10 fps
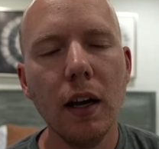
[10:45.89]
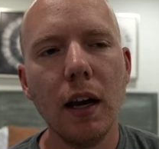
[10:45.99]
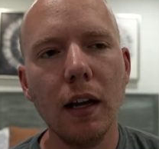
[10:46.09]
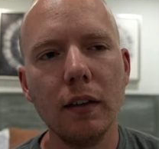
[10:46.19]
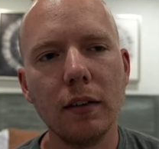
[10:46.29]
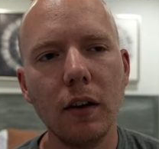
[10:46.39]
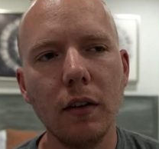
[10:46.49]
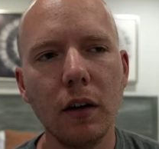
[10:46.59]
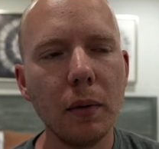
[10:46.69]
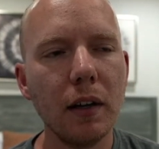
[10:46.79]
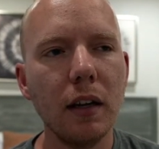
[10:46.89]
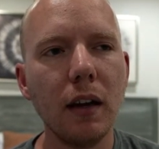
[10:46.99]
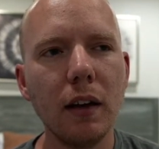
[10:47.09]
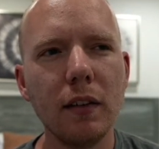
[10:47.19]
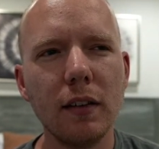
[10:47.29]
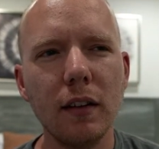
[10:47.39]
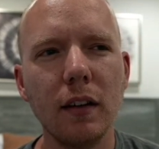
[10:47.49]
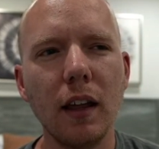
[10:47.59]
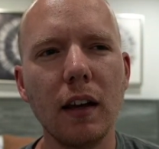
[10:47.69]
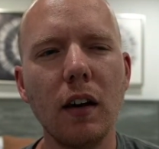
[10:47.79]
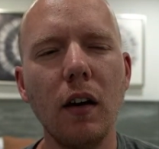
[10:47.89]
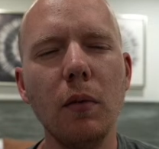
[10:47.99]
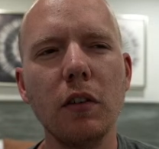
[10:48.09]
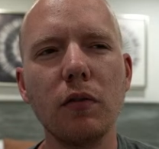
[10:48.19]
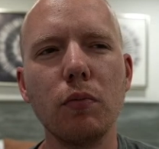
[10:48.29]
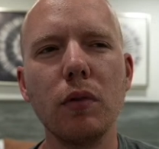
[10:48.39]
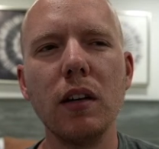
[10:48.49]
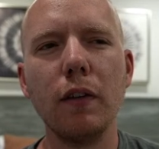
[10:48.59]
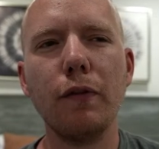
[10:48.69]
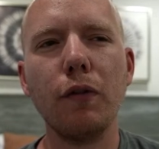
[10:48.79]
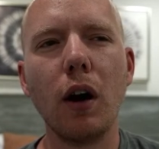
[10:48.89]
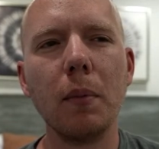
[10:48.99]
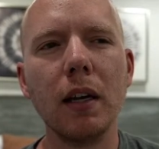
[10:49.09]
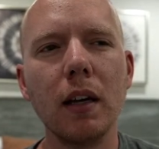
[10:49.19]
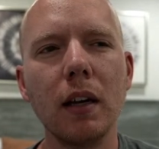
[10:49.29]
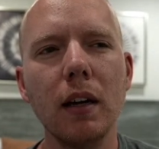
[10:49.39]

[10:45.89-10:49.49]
And so it'll be nice and almost reaffirming